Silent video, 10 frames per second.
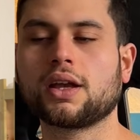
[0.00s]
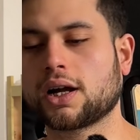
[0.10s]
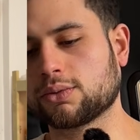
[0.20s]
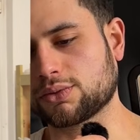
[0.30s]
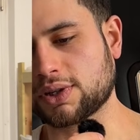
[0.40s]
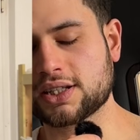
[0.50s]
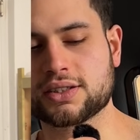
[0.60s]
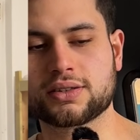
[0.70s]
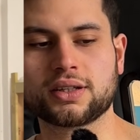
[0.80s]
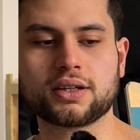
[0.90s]
I would
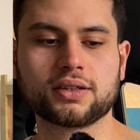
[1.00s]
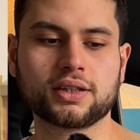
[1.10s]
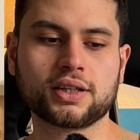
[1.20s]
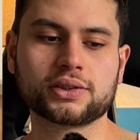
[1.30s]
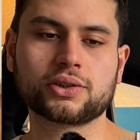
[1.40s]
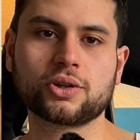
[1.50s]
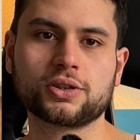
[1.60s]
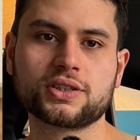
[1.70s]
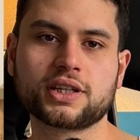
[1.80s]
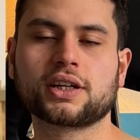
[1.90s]
rest another
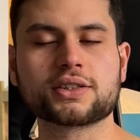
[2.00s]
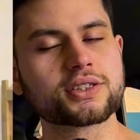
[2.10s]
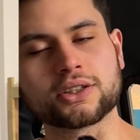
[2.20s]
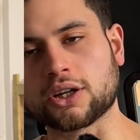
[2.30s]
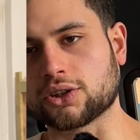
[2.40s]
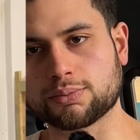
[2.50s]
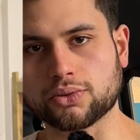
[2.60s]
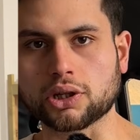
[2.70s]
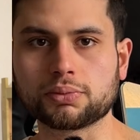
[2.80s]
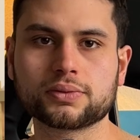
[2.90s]
30 seconds, another
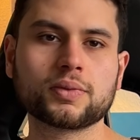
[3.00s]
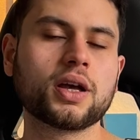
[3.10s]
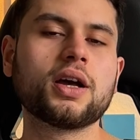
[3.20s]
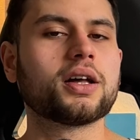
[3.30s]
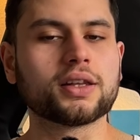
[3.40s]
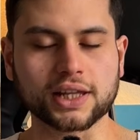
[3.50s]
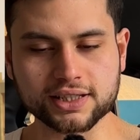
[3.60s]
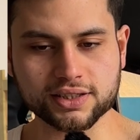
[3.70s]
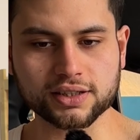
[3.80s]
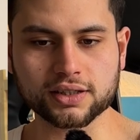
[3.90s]
pull-up.
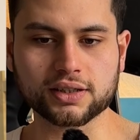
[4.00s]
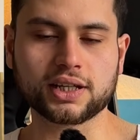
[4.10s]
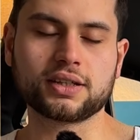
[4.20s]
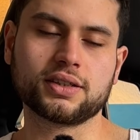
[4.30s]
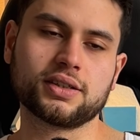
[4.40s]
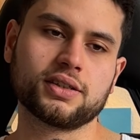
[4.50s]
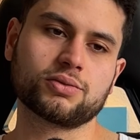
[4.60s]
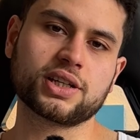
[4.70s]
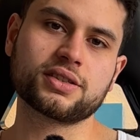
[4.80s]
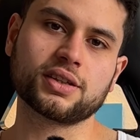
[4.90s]

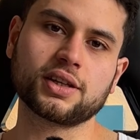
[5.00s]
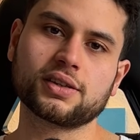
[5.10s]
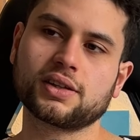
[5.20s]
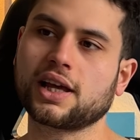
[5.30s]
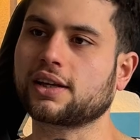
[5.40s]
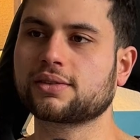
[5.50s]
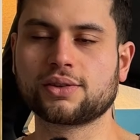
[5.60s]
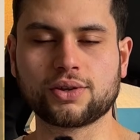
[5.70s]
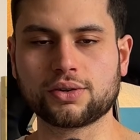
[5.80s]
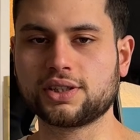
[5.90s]
Rest another like
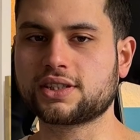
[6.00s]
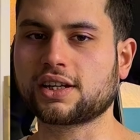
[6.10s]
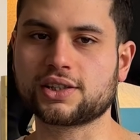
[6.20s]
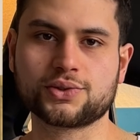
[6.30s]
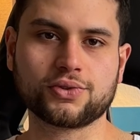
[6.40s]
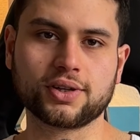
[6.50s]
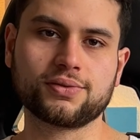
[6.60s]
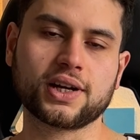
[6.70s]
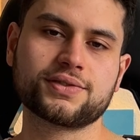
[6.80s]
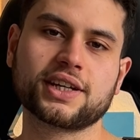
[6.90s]
30 seconds,
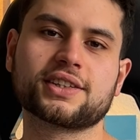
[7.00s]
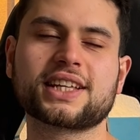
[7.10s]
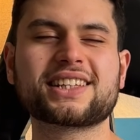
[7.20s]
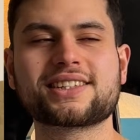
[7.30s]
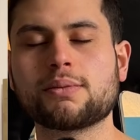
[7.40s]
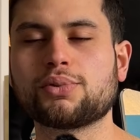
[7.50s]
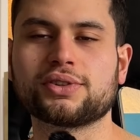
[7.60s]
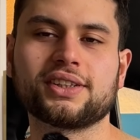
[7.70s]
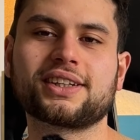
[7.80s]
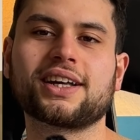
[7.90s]
45 seconds. At some
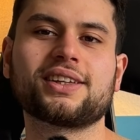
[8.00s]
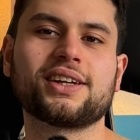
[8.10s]
point it got